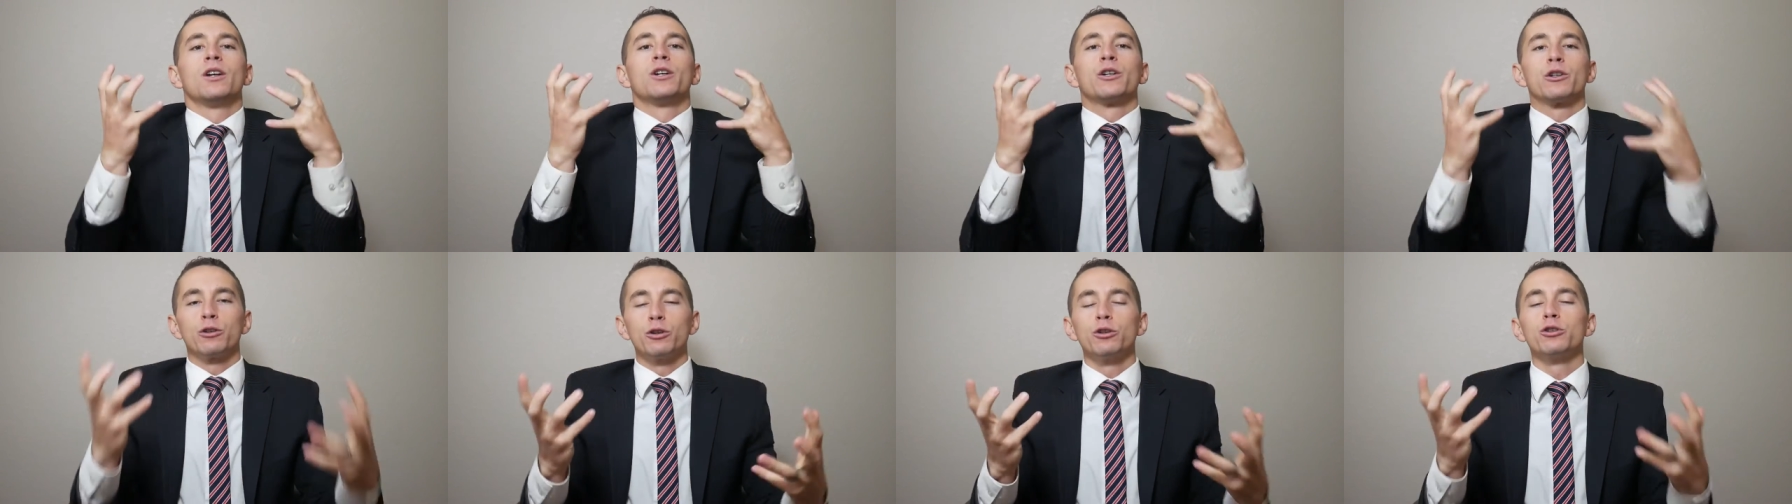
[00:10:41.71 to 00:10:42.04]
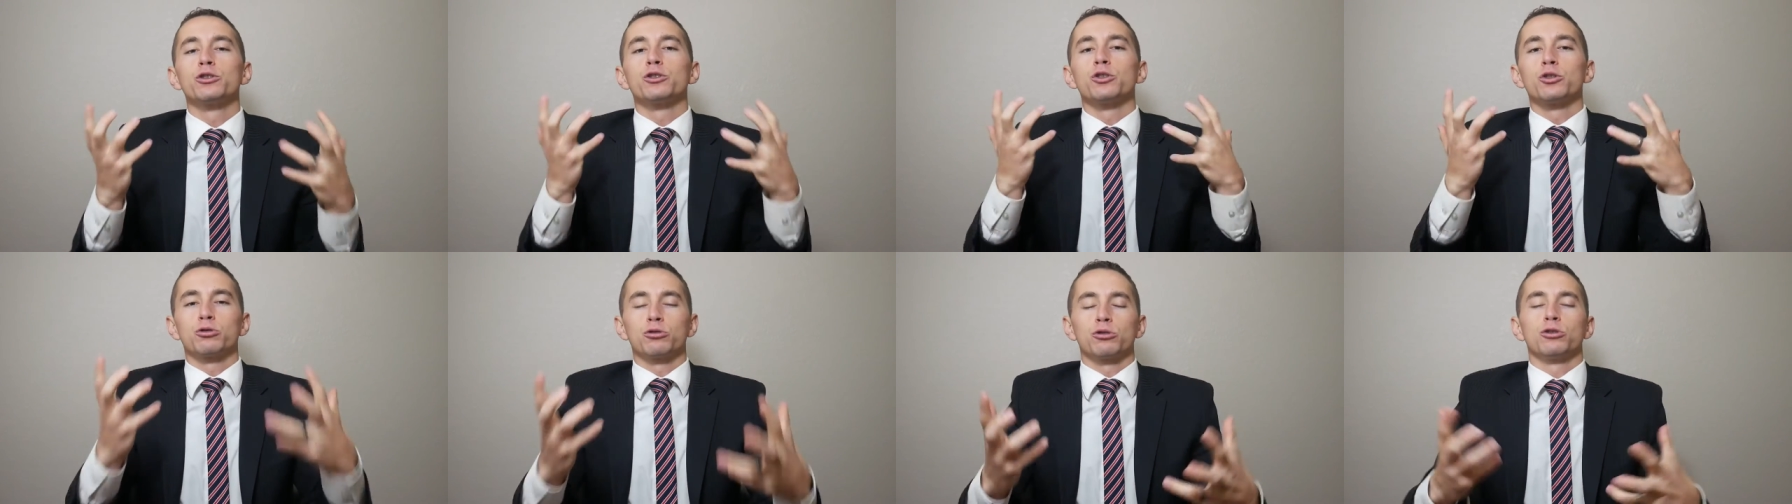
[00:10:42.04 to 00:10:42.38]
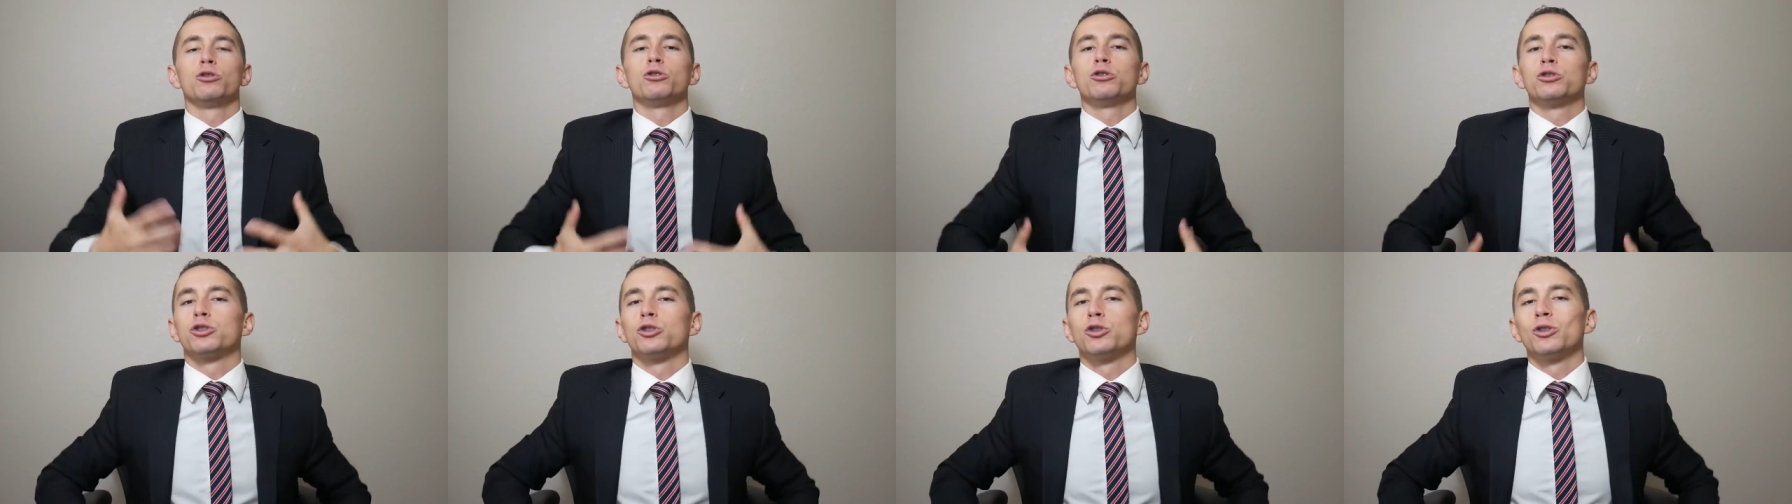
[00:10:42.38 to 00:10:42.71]
crucial,
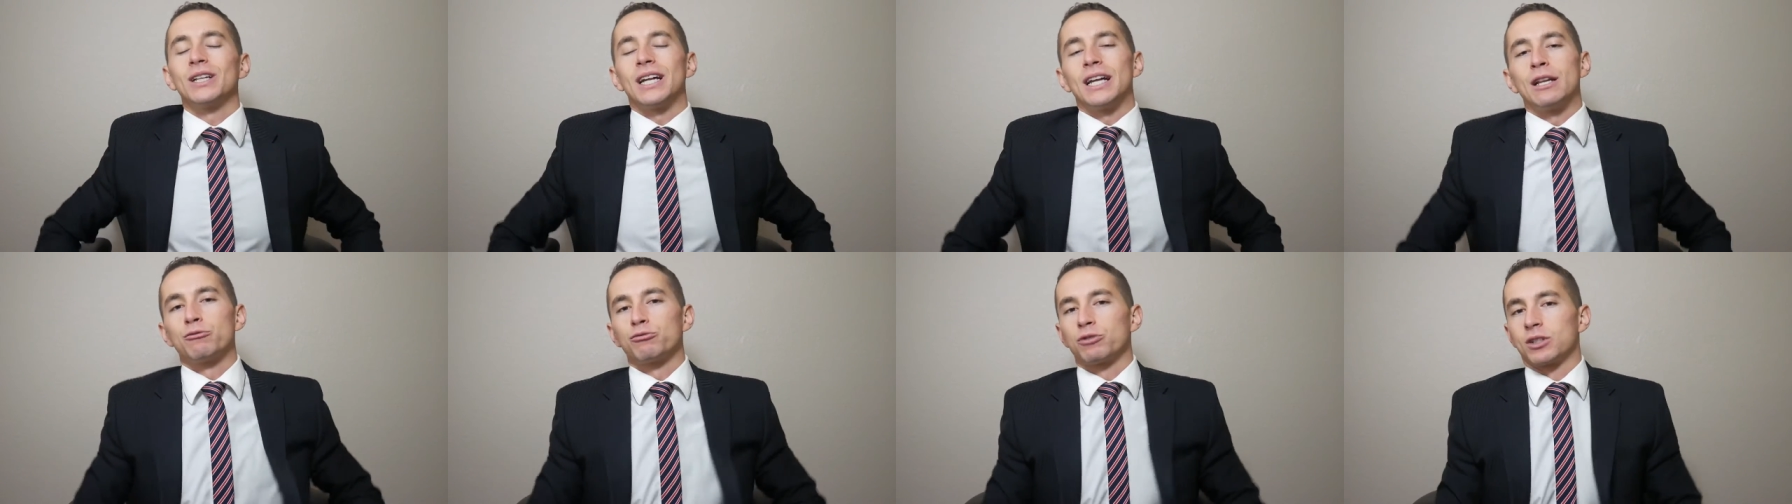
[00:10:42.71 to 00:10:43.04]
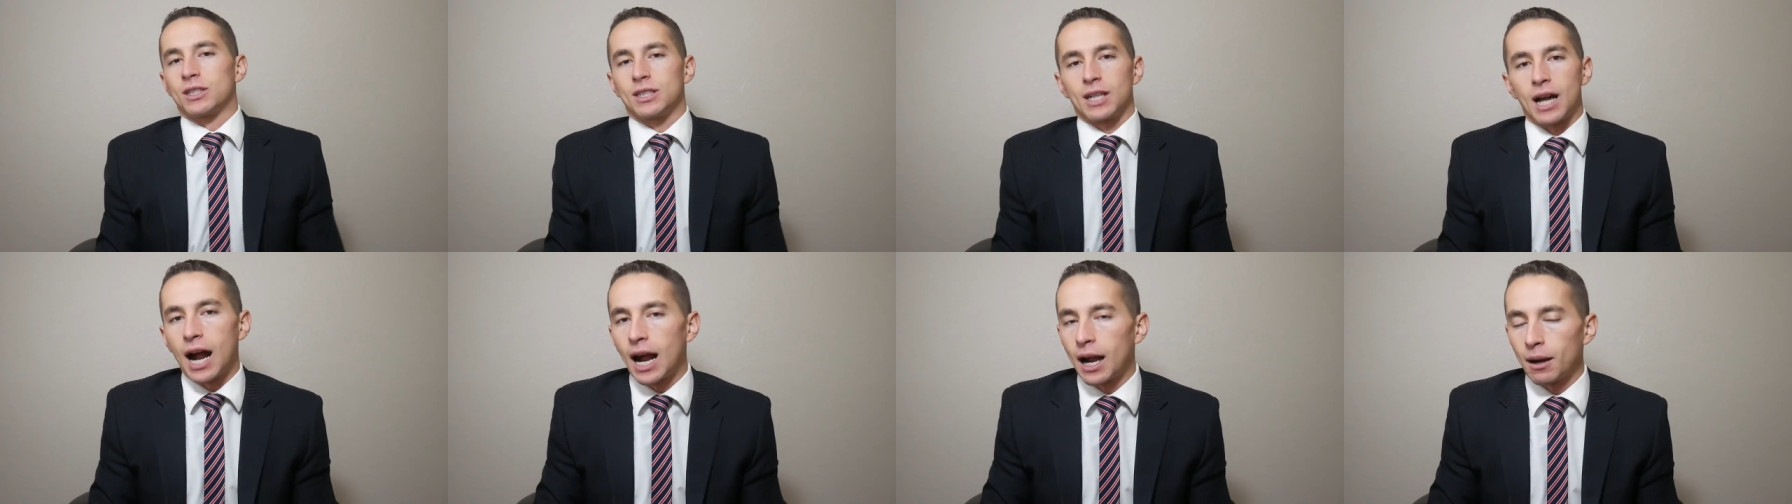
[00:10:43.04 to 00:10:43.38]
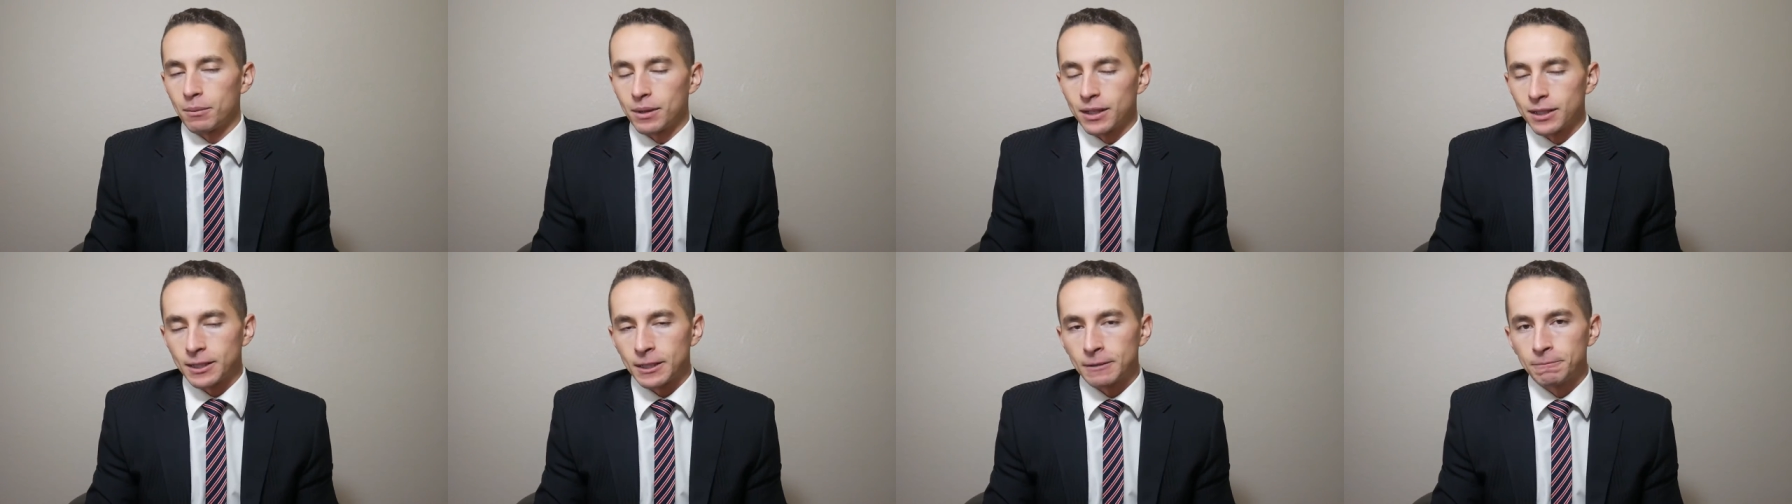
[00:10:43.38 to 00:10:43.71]
crucial in
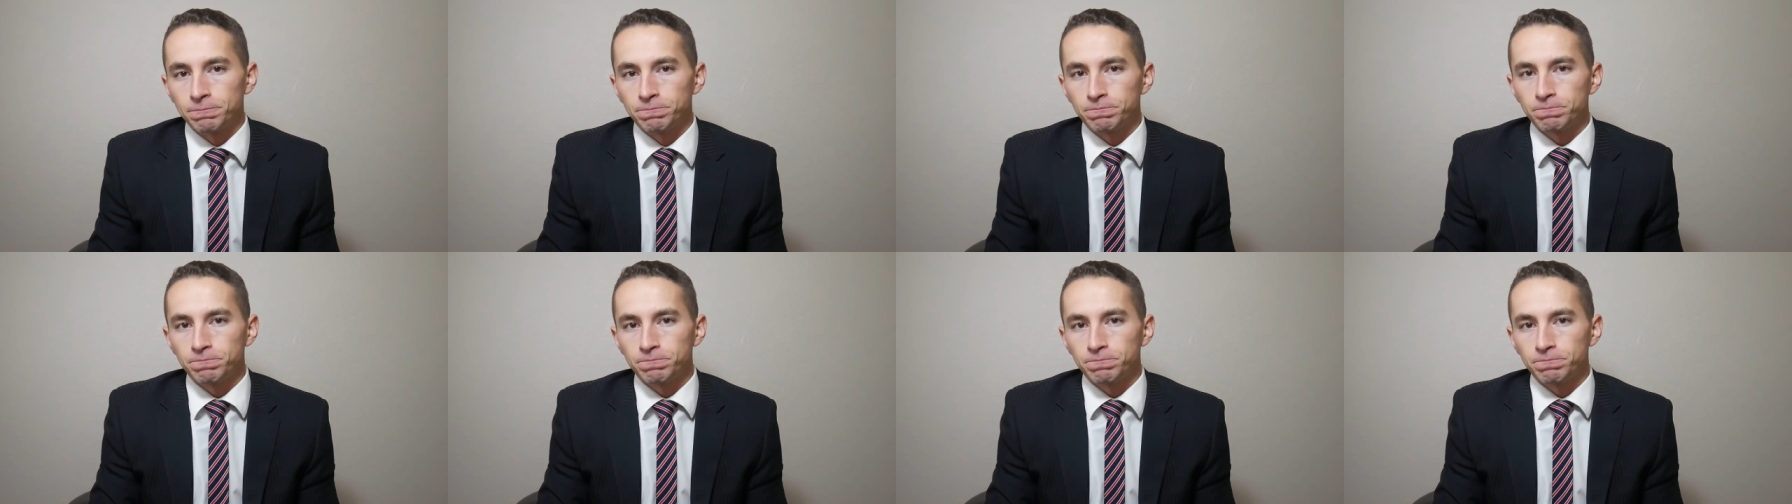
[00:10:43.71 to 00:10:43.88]
retirement.